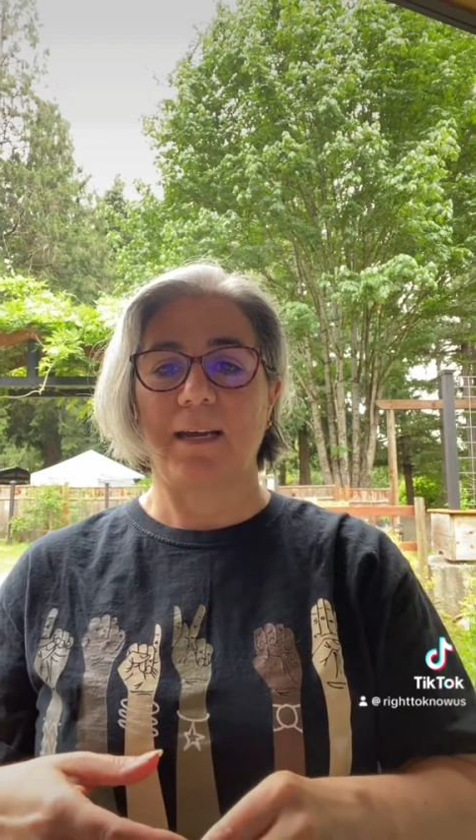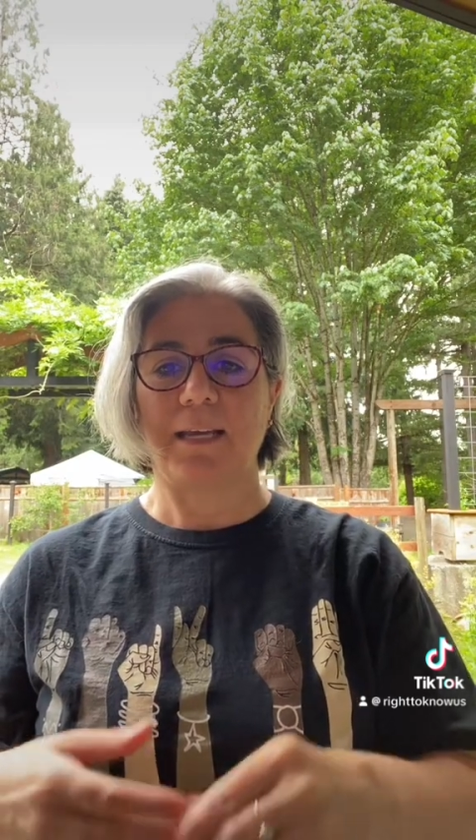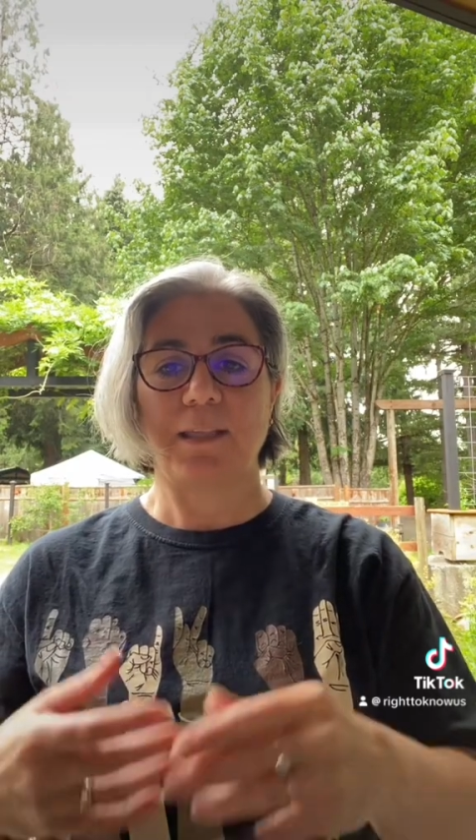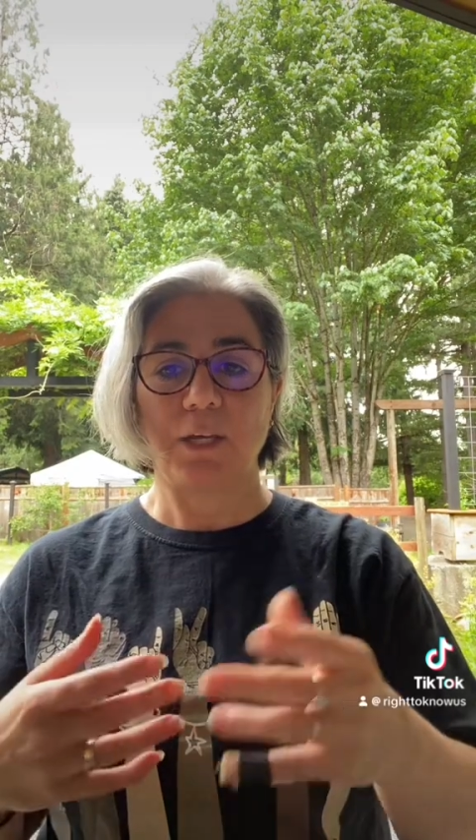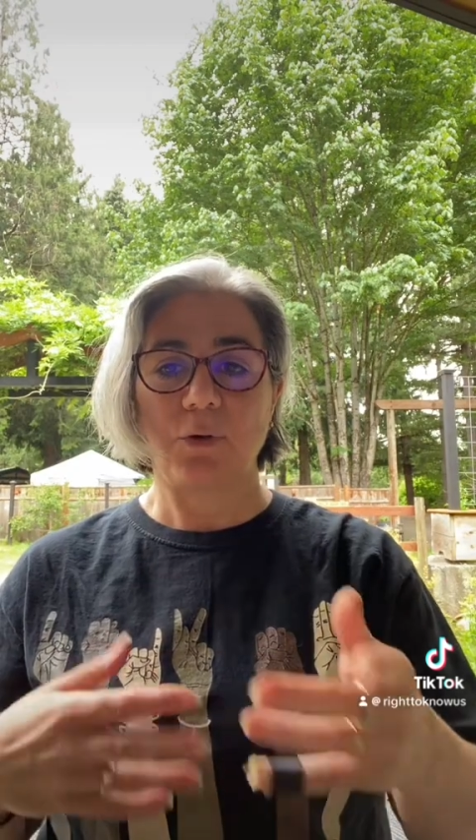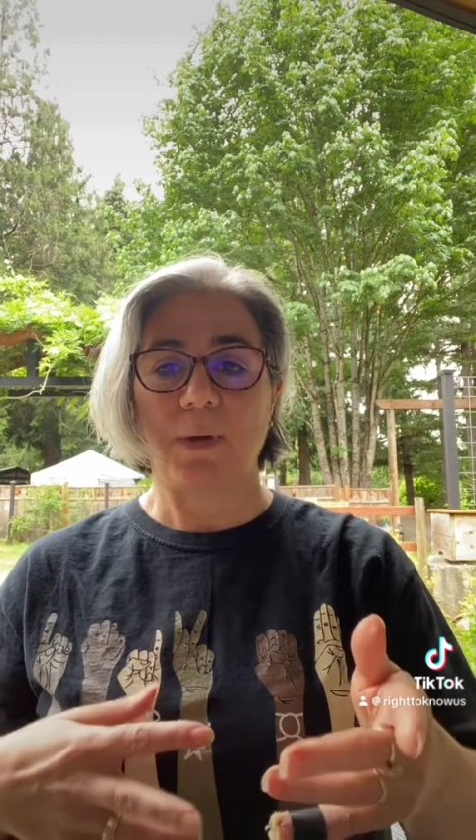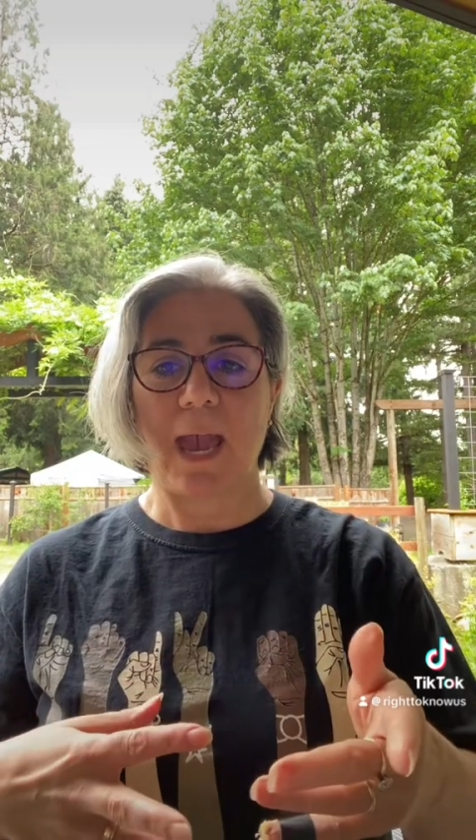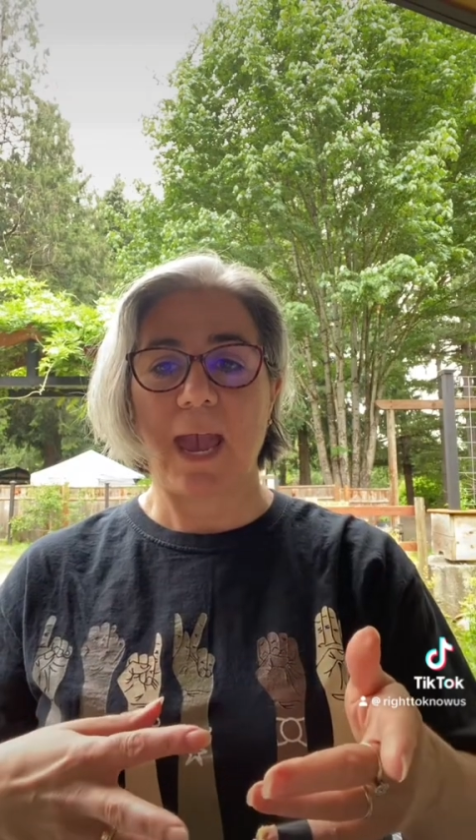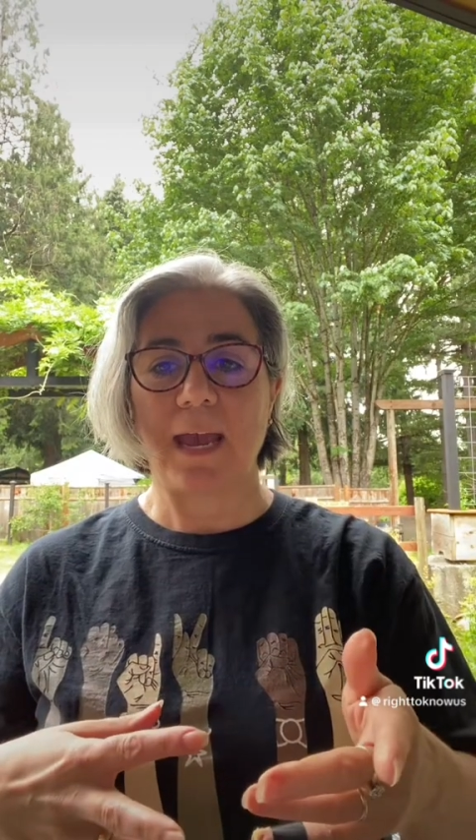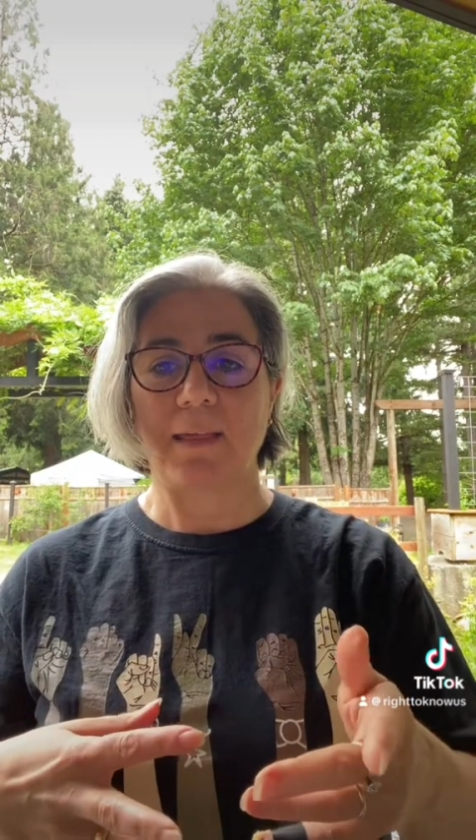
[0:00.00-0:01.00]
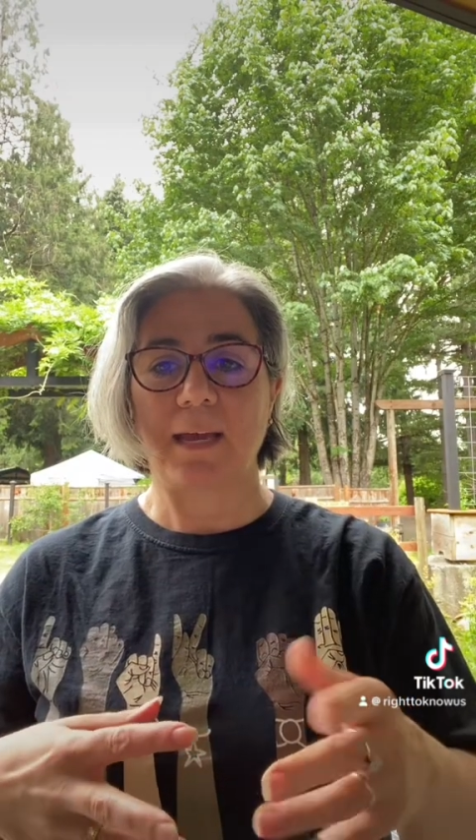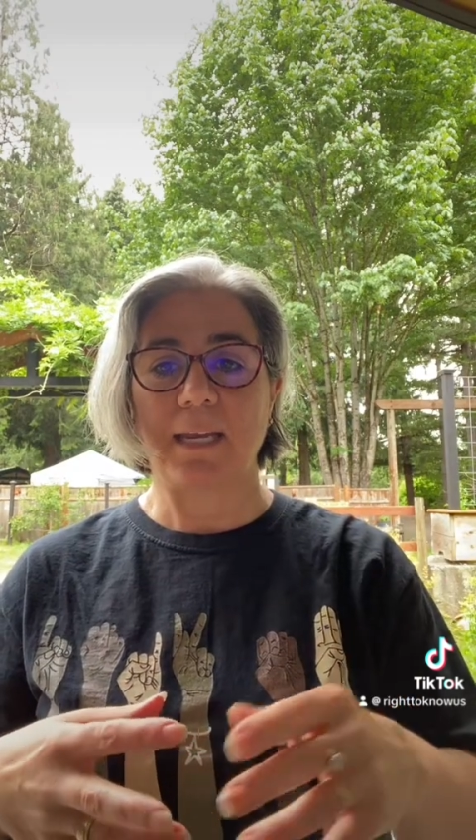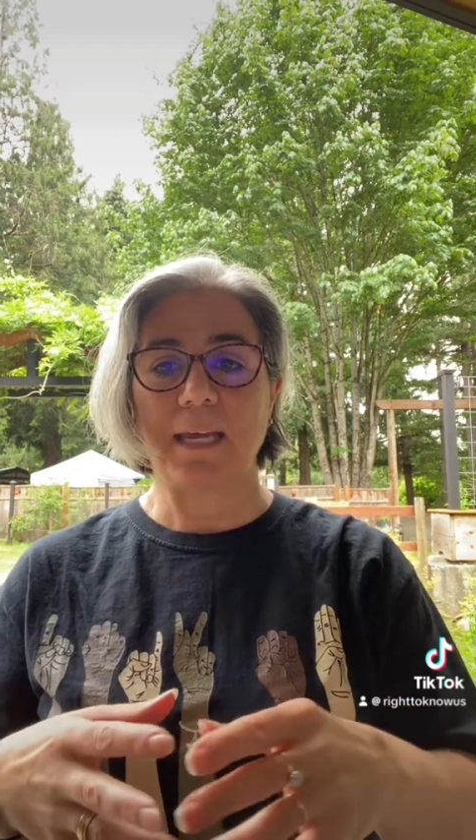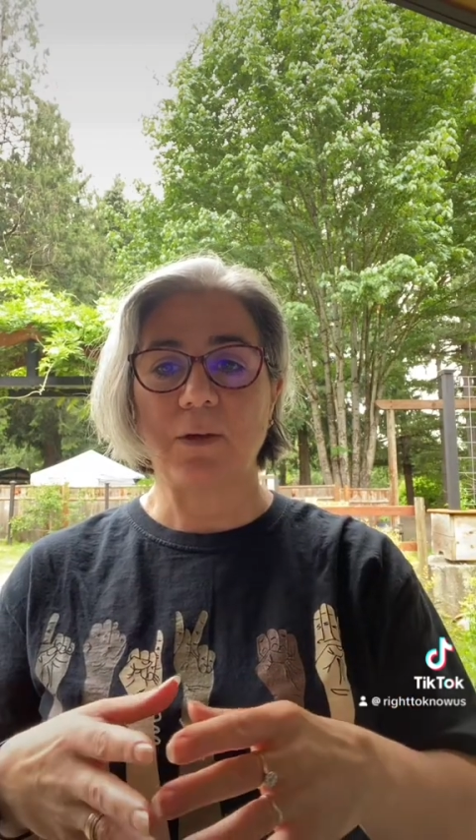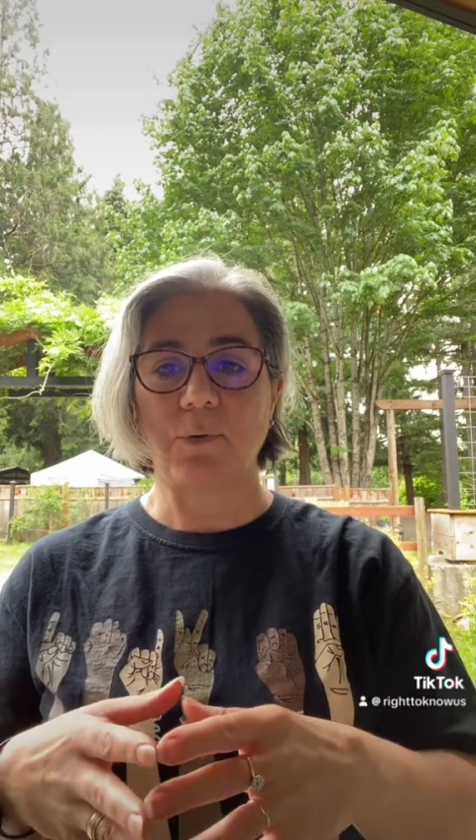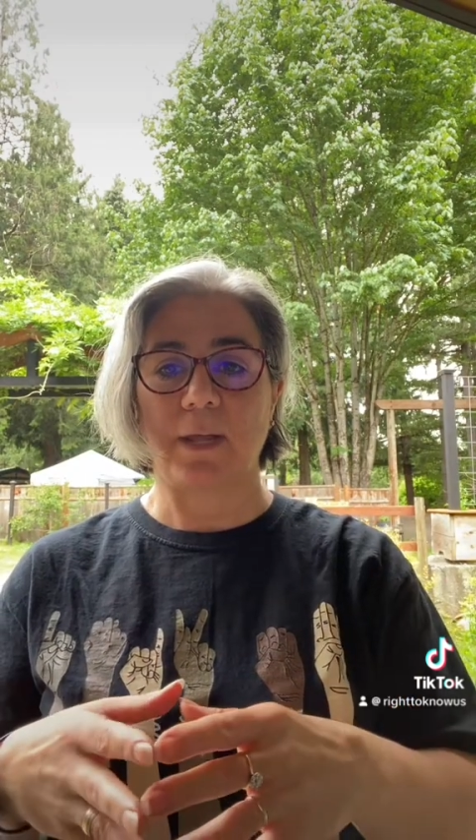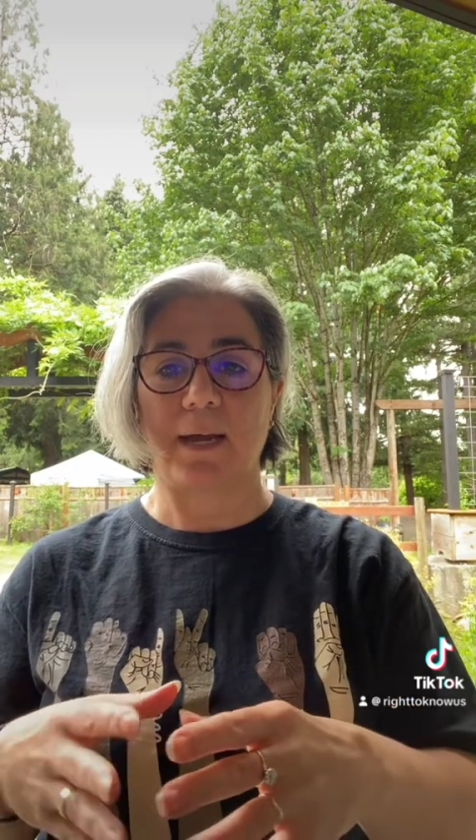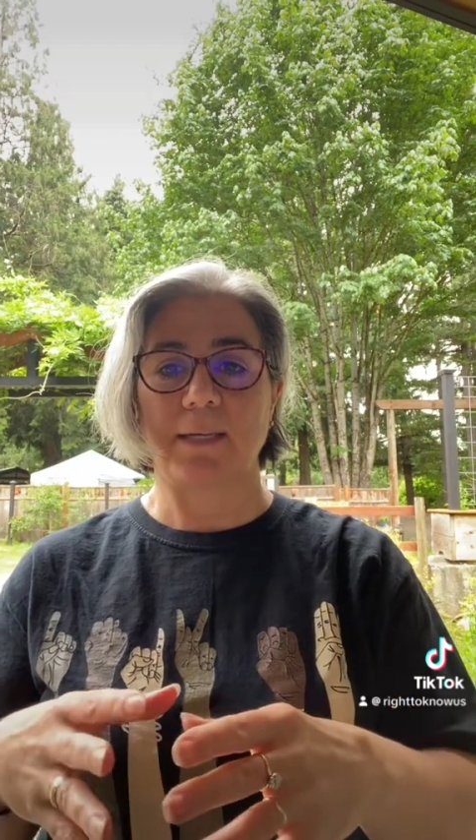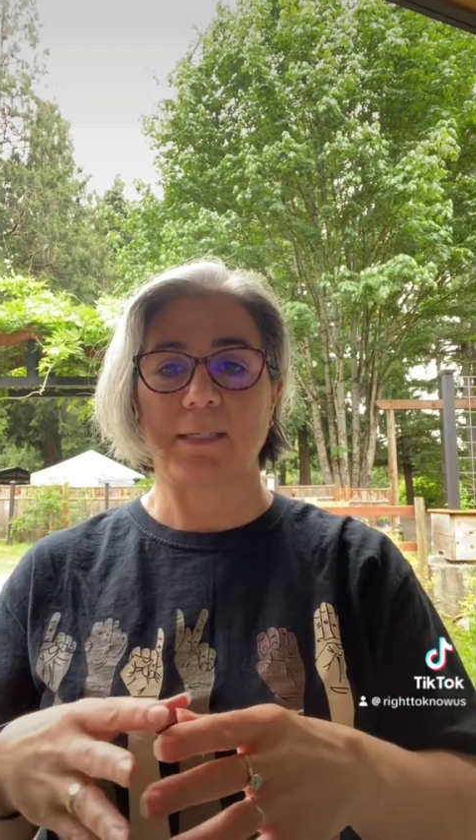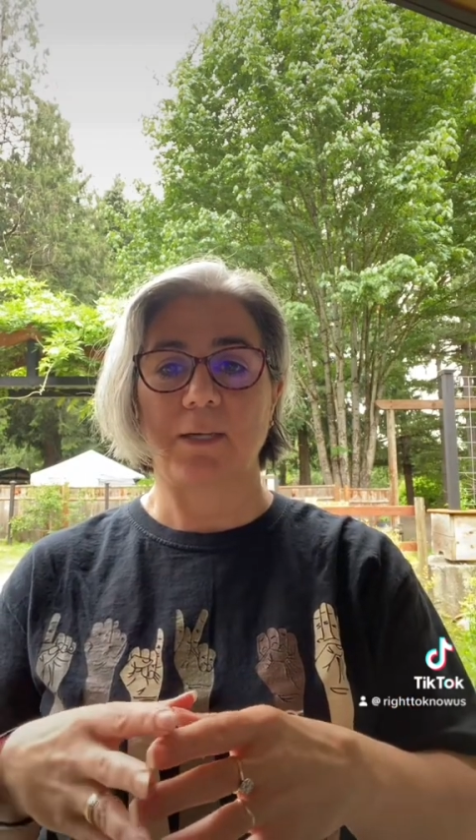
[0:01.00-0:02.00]
in the UK that
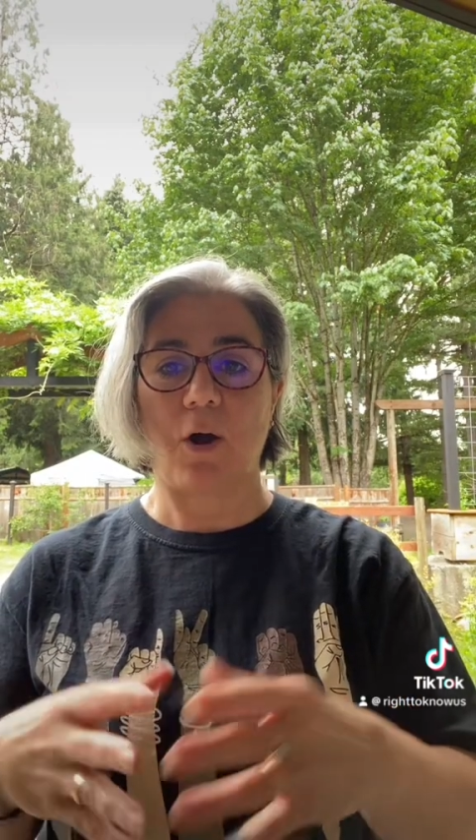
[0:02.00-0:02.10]
equalized